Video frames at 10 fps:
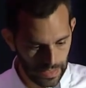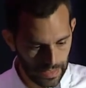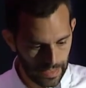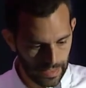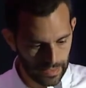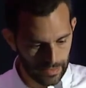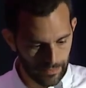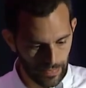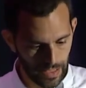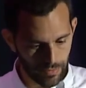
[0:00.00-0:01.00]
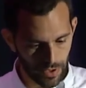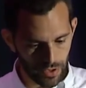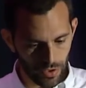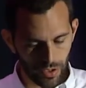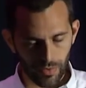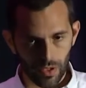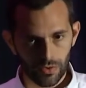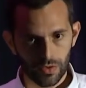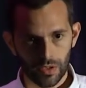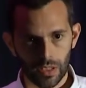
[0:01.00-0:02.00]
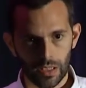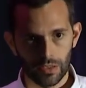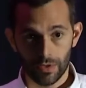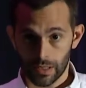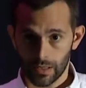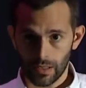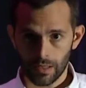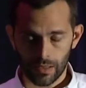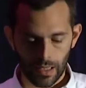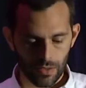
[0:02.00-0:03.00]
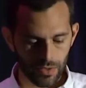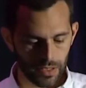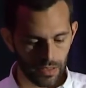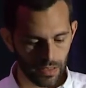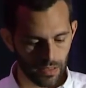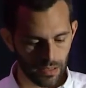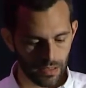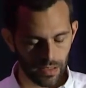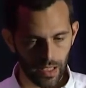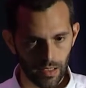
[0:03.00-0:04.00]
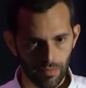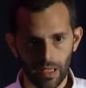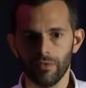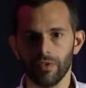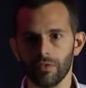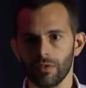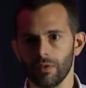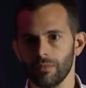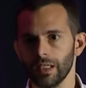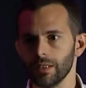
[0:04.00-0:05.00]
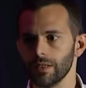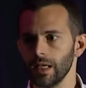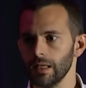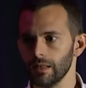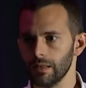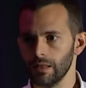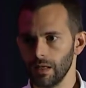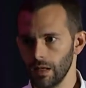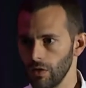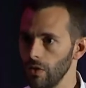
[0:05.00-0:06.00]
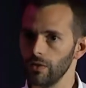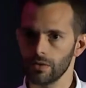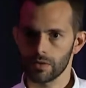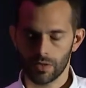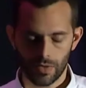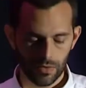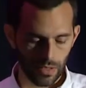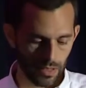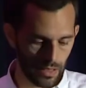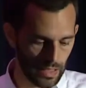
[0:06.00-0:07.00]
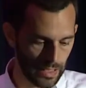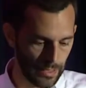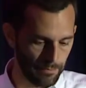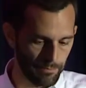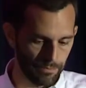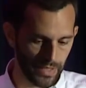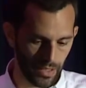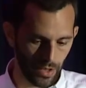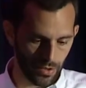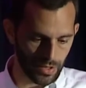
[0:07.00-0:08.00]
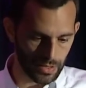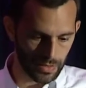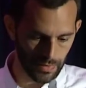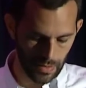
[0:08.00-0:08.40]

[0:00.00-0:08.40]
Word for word: And I'm going to talk about uh, retail and how retailers can benefit from augmented reality and other surrounding um, technologies.